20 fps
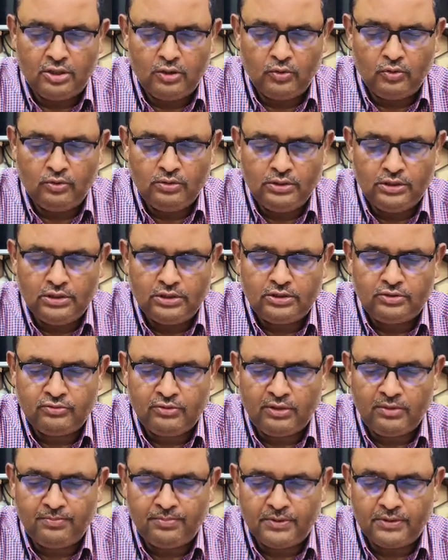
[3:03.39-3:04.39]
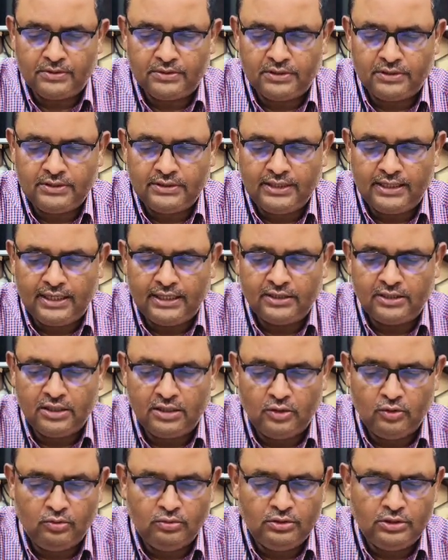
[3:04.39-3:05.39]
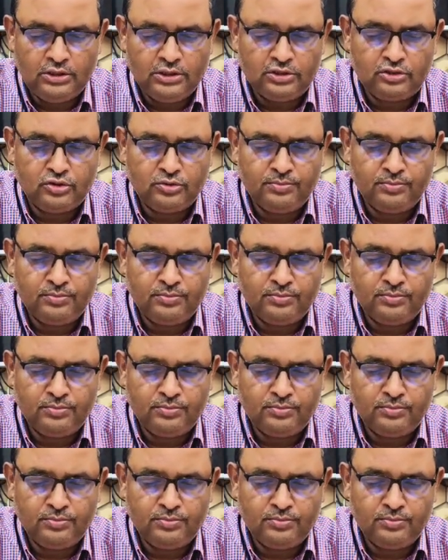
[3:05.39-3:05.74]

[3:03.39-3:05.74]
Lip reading: loan is 12% and the loan is